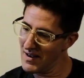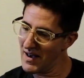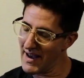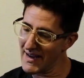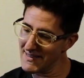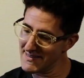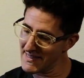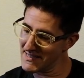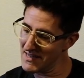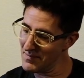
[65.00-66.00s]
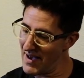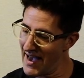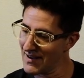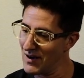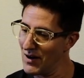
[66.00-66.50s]
I got a section in the
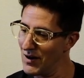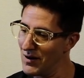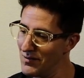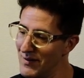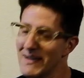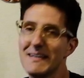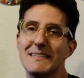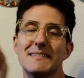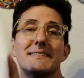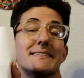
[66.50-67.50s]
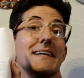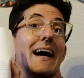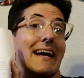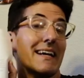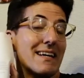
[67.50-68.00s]
back of
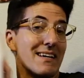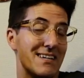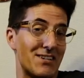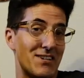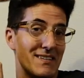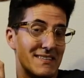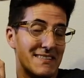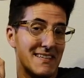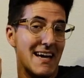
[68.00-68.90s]
side dishes.